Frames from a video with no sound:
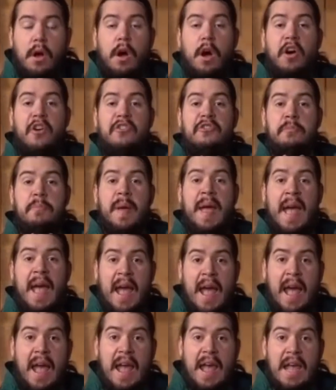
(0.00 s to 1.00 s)
of
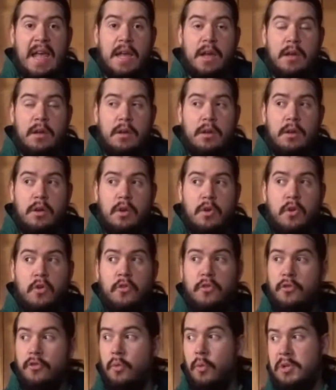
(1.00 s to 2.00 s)
pay
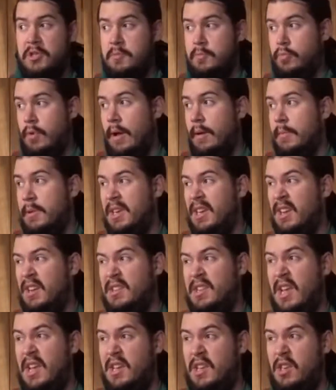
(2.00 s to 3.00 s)
for what's probably going
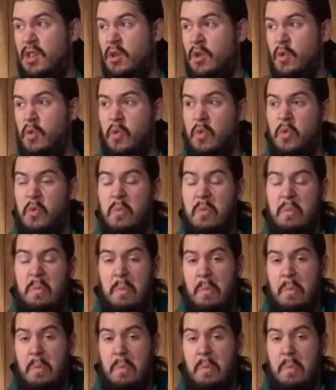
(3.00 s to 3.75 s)
to take you